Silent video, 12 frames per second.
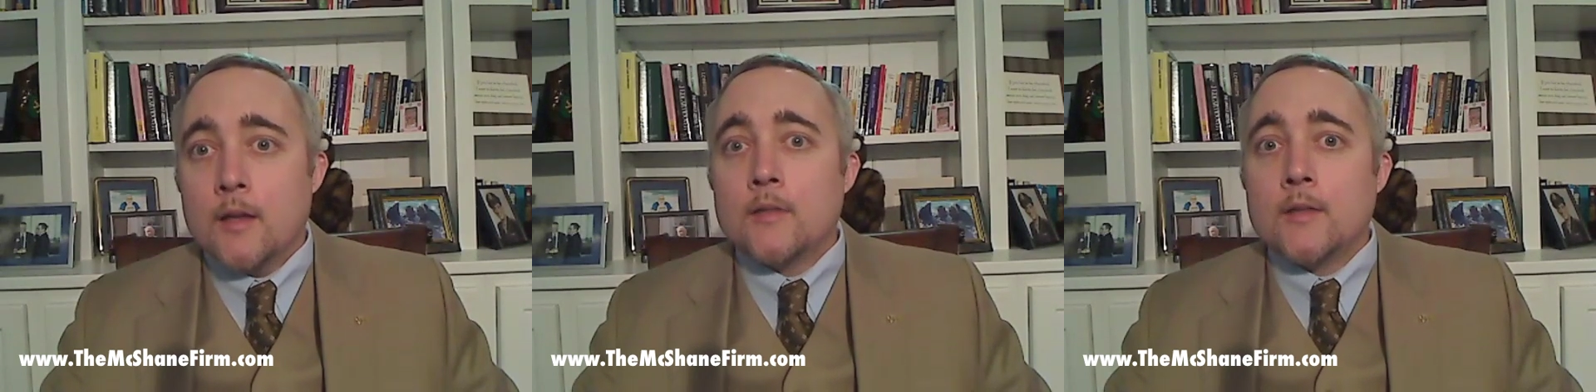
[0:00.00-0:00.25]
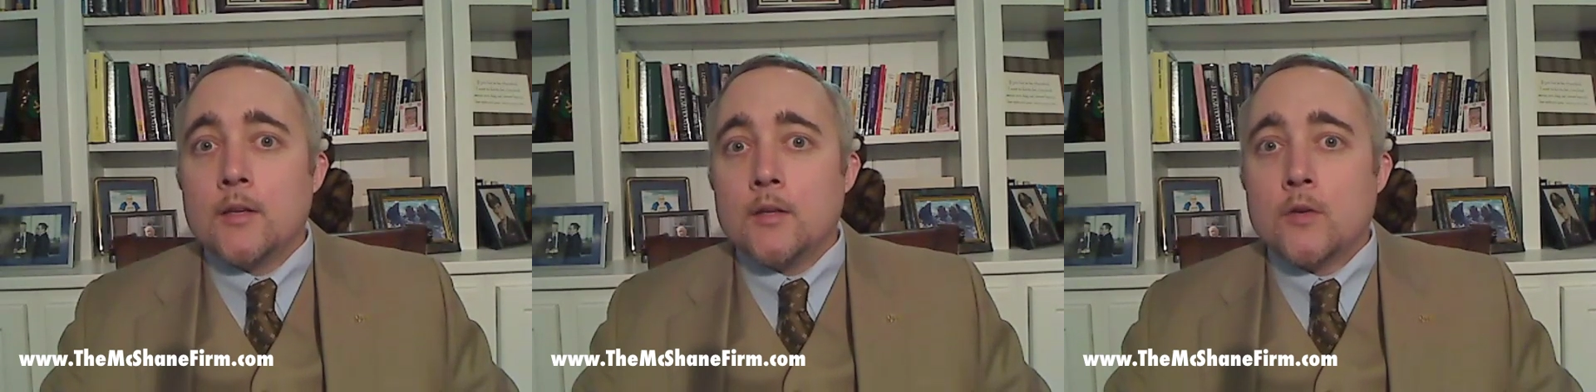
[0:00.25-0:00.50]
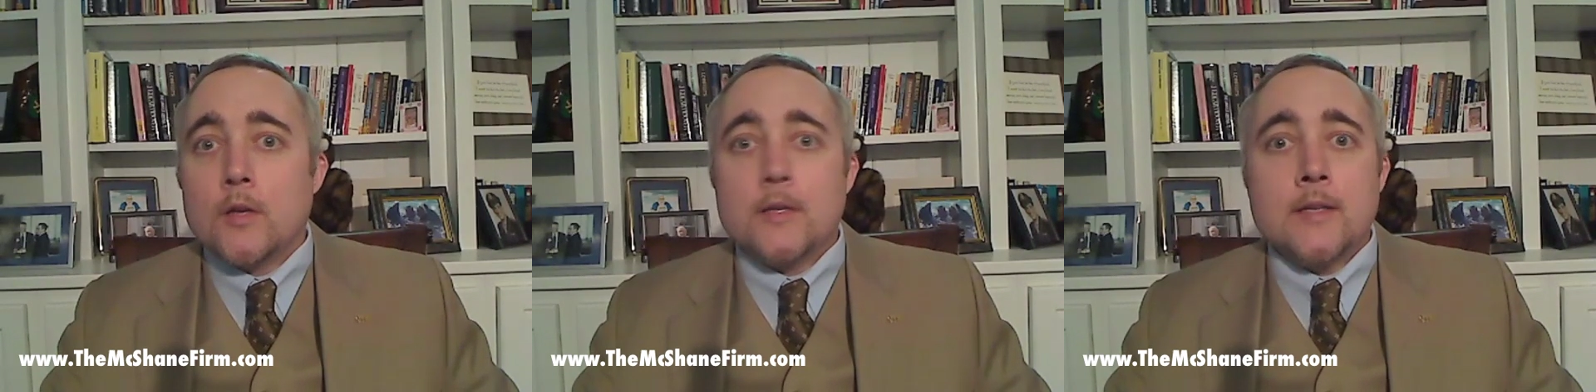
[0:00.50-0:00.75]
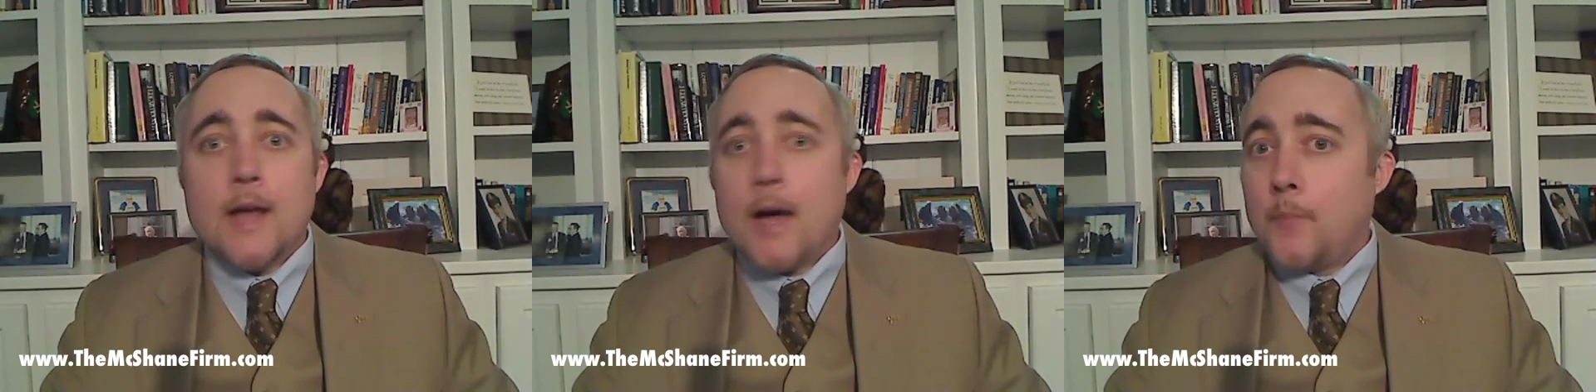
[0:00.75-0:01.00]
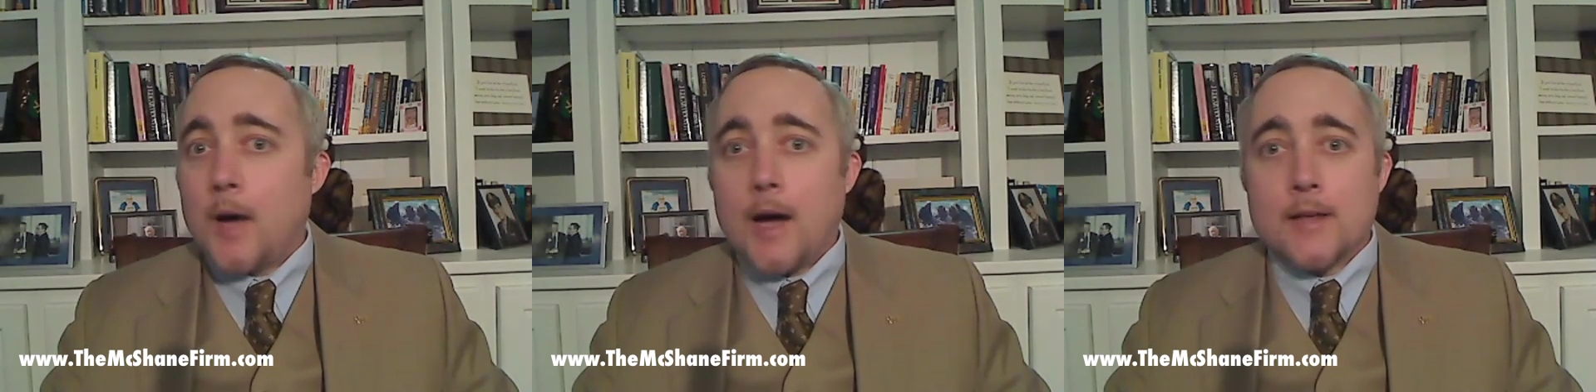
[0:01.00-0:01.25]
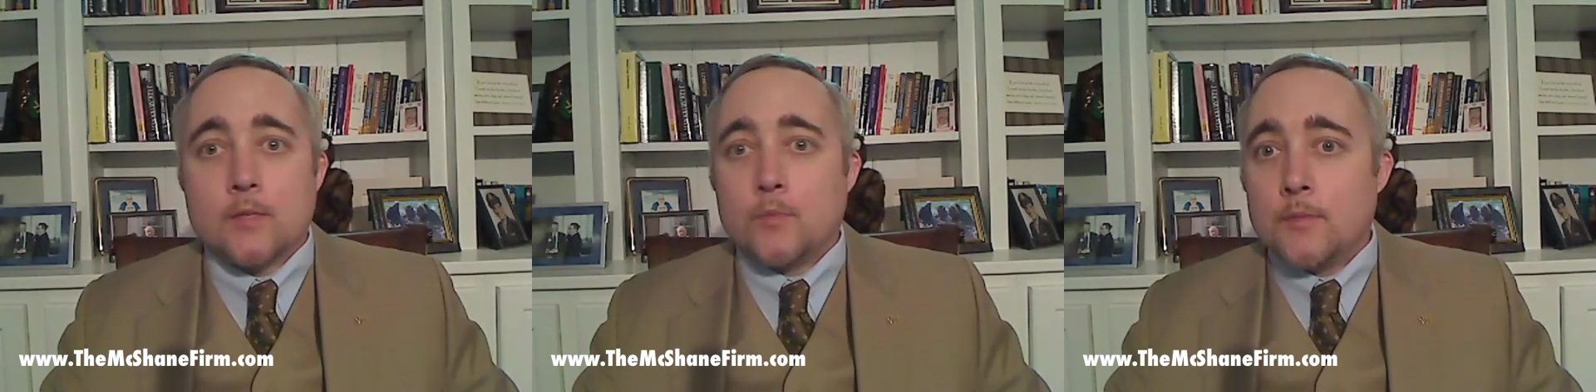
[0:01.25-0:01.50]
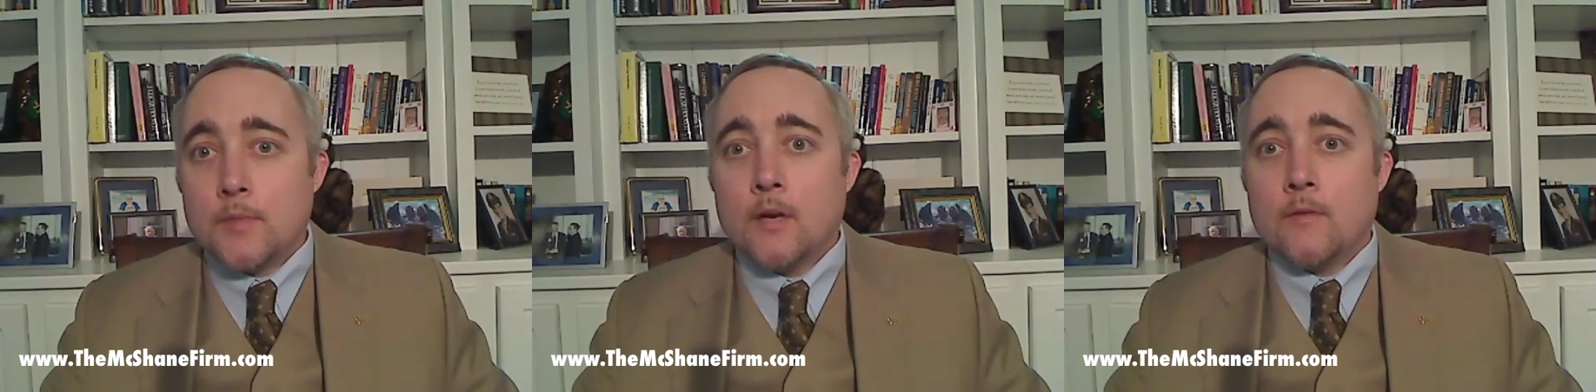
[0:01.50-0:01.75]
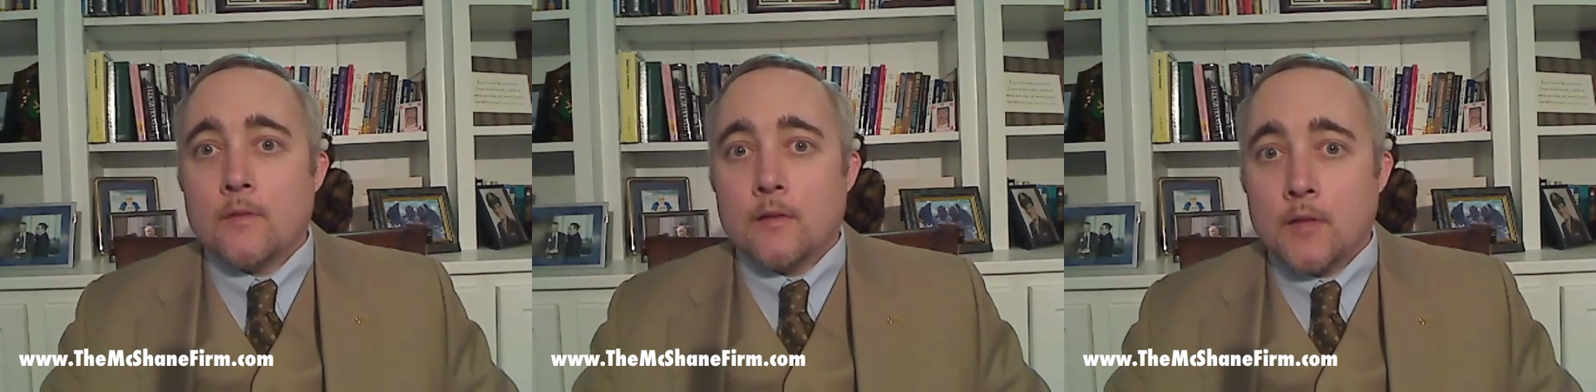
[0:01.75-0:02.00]
that you could not possibly be
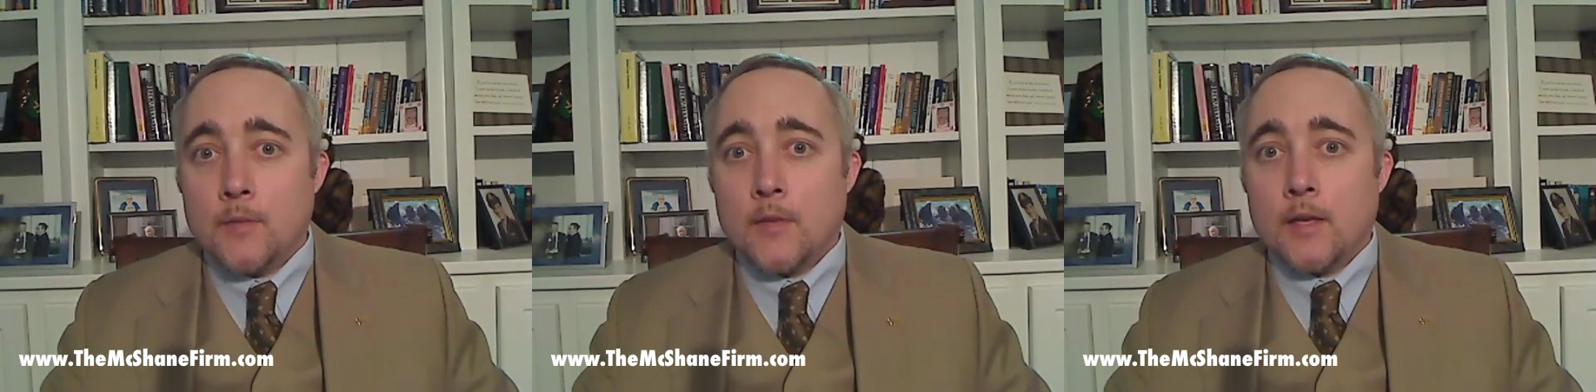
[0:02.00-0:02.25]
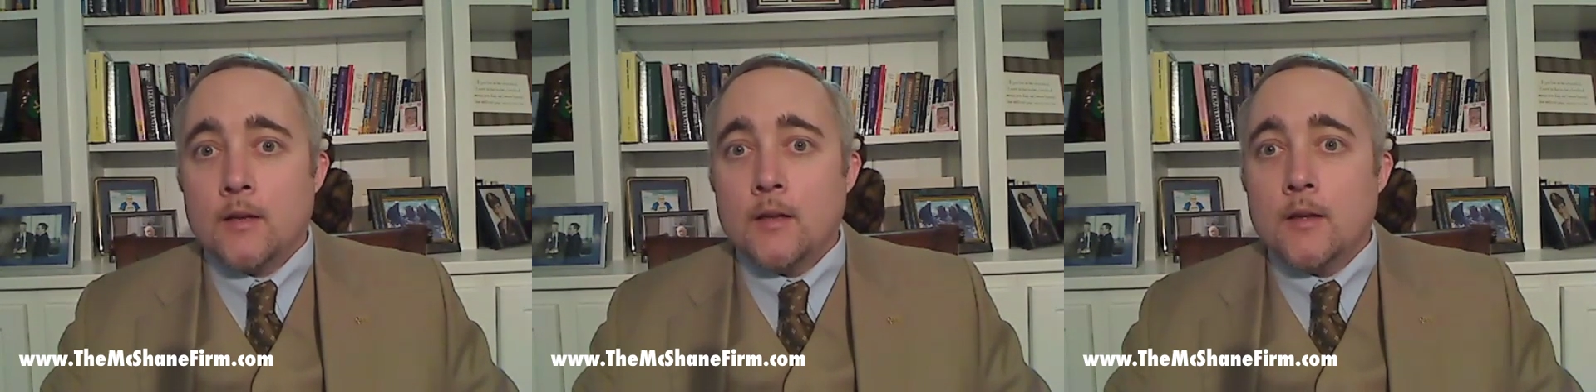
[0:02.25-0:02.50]
over the limit,